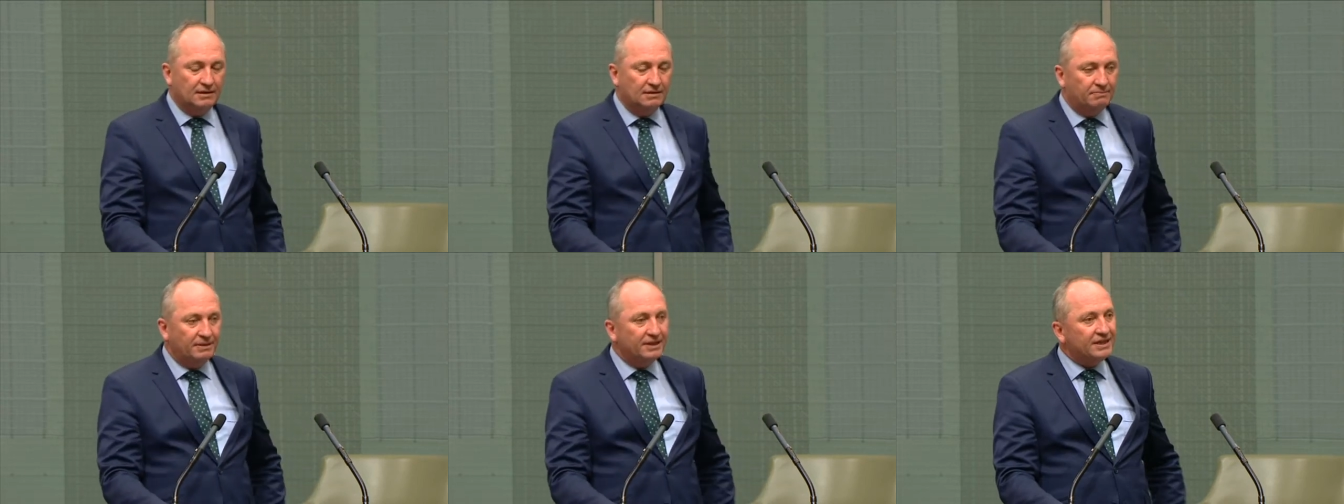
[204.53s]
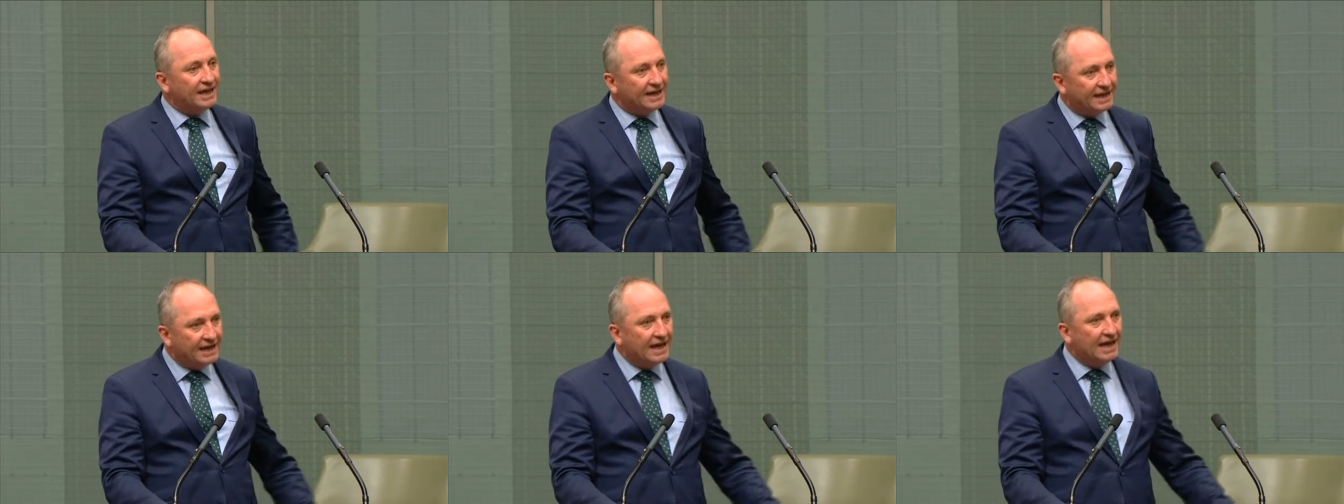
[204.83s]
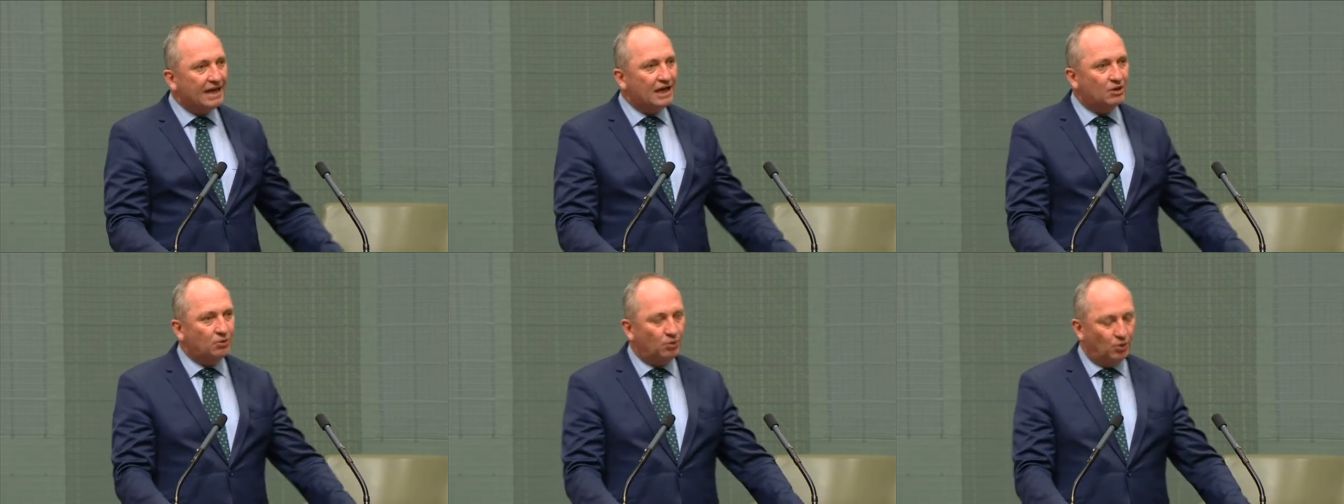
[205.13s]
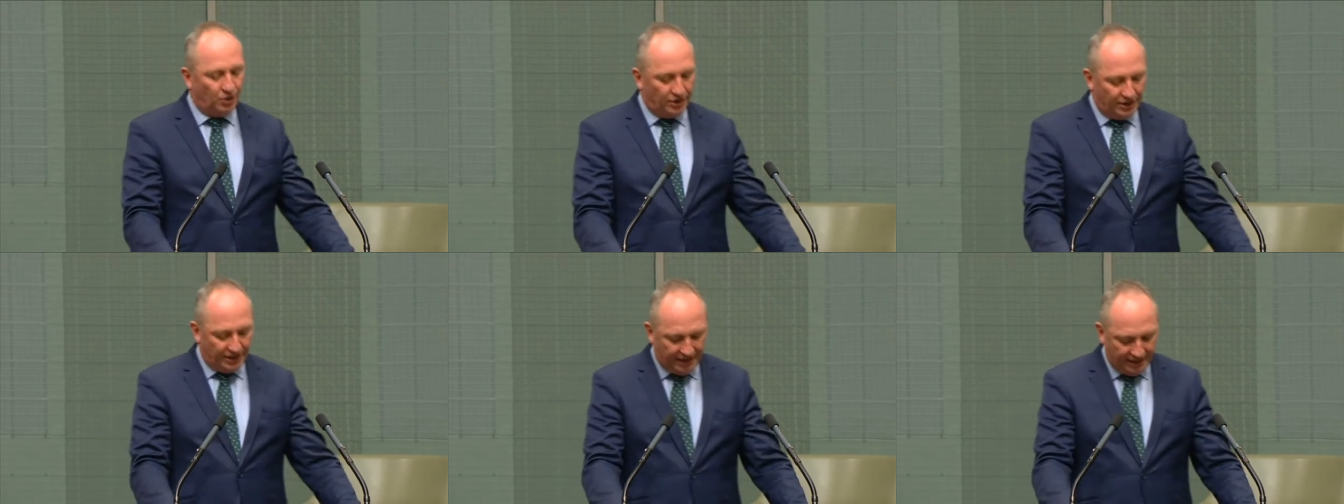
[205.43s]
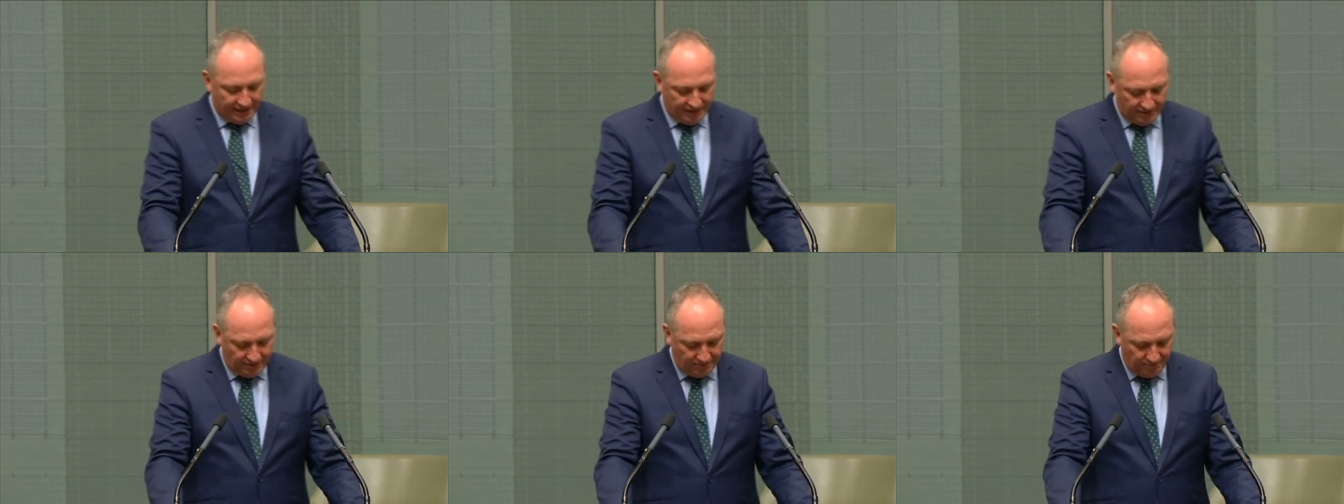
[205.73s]
But they're getting
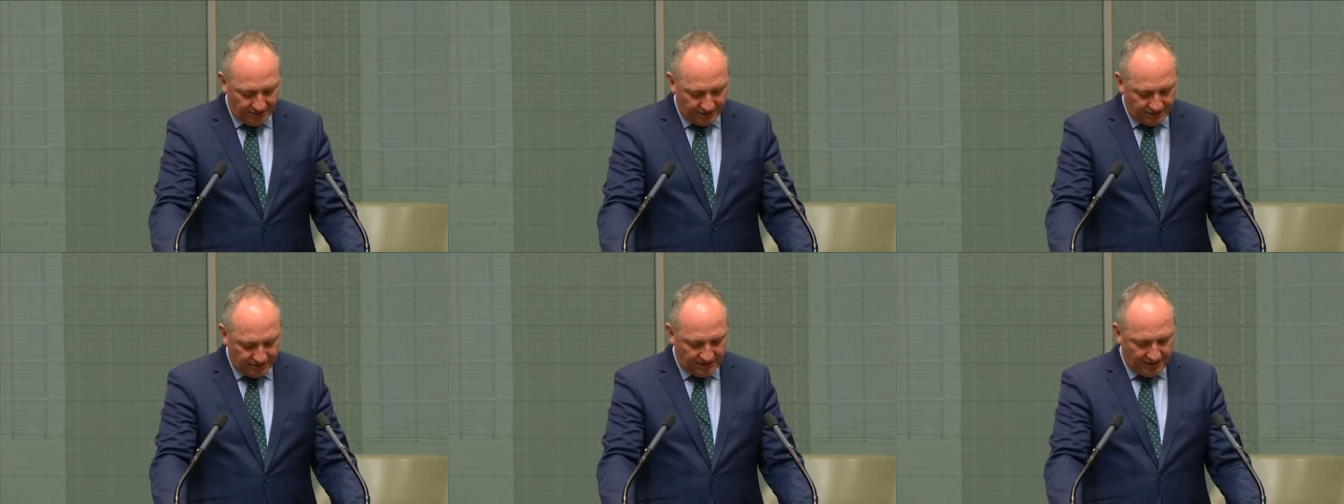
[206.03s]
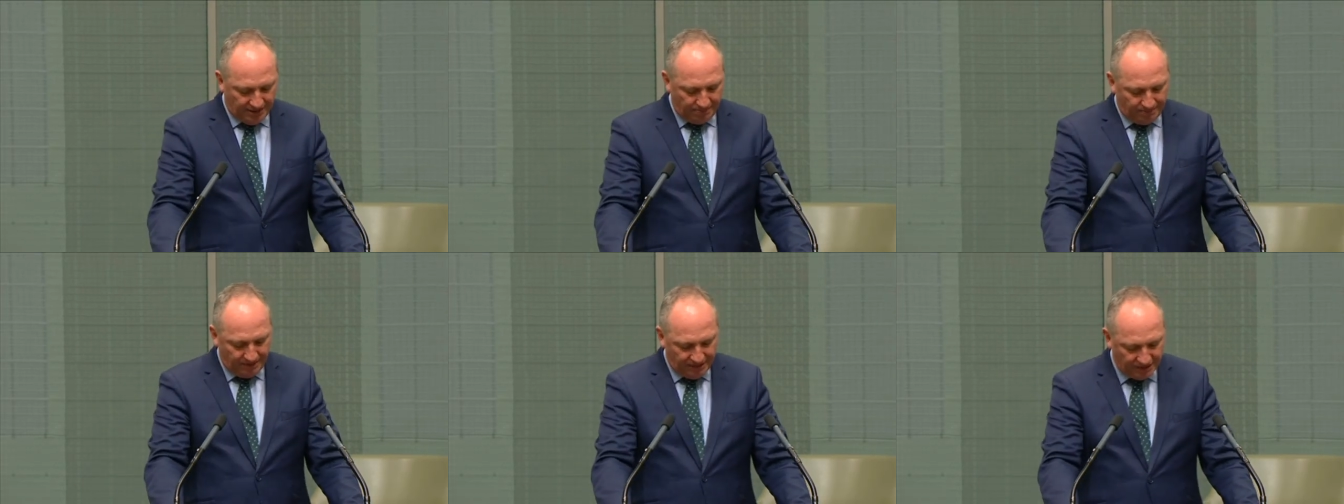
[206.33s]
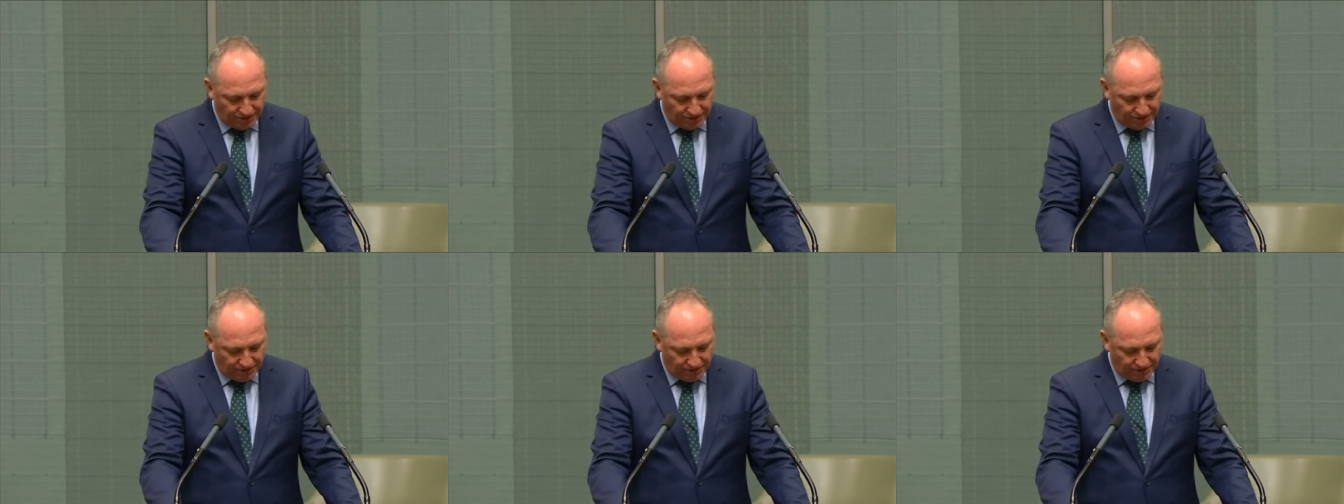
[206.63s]
coordinated, Mr Deputy